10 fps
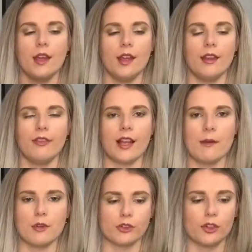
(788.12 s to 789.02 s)
if the
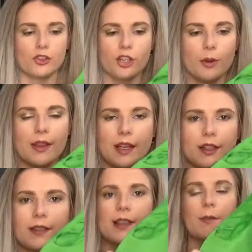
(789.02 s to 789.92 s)
camera is going to show it that
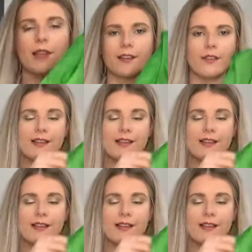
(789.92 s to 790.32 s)
nicely but it's like this